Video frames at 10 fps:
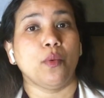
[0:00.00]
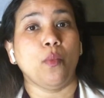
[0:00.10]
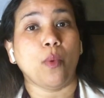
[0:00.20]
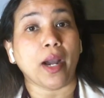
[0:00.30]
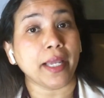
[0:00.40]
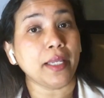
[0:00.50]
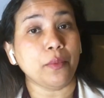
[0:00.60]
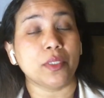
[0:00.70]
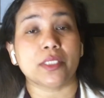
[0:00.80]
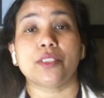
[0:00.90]
Why
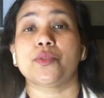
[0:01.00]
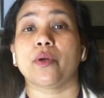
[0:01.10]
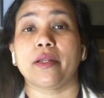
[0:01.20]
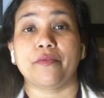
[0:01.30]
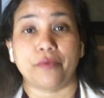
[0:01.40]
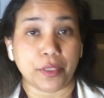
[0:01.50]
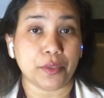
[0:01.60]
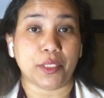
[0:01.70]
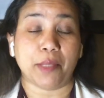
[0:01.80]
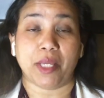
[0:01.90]
was this so unfair
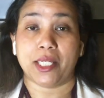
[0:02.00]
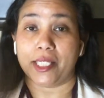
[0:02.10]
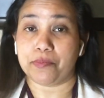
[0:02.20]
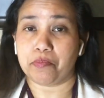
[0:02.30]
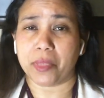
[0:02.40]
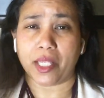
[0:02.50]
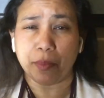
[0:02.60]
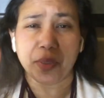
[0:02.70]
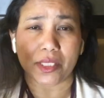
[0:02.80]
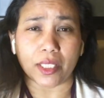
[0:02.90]
to him? And he
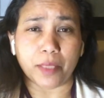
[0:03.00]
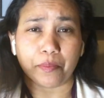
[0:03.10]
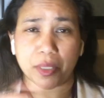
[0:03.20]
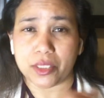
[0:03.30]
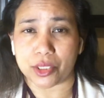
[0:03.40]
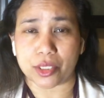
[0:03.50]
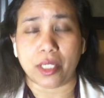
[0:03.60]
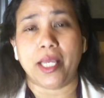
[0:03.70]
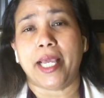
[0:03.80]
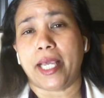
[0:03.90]
repeatedly punched.
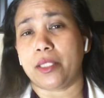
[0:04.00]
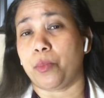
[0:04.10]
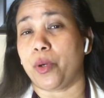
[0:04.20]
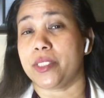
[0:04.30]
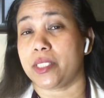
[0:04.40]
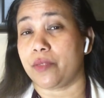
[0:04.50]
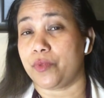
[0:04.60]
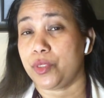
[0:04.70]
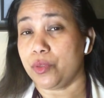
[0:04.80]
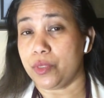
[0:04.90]
And the boy said, if
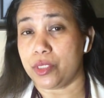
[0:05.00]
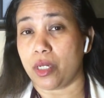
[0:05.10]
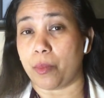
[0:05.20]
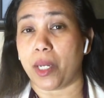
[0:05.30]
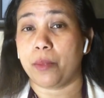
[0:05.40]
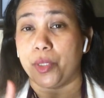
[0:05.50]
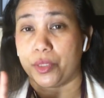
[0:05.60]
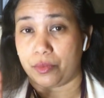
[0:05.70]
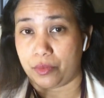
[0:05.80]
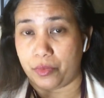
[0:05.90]
you don't stop, I'm going to
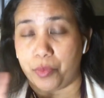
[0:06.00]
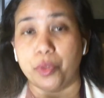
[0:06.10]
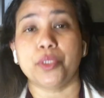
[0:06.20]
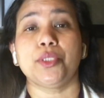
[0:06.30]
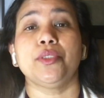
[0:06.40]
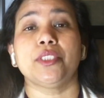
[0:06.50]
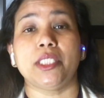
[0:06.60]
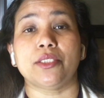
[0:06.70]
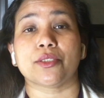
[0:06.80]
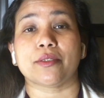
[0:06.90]
report to your
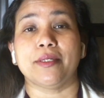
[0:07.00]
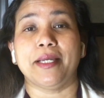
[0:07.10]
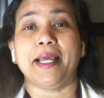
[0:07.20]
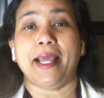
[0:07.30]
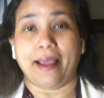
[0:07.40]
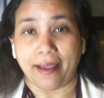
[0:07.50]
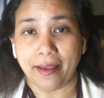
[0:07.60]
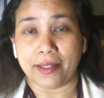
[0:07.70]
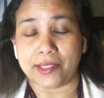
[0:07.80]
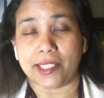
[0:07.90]
teacher.
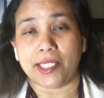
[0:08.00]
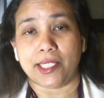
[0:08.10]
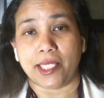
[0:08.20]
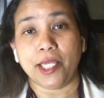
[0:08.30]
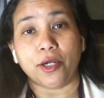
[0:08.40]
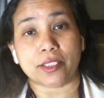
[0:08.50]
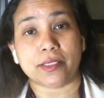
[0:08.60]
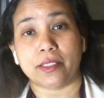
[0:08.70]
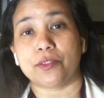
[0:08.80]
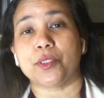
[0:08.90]
And he got
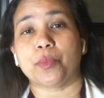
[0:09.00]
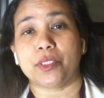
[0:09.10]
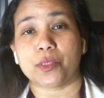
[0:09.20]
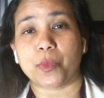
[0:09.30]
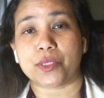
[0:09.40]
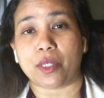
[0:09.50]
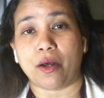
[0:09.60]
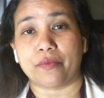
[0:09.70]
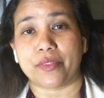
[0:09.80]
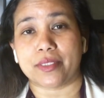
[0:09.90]
sent to the principal's
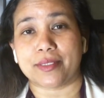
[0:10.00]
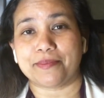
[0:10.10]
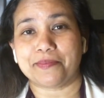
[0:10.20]
office.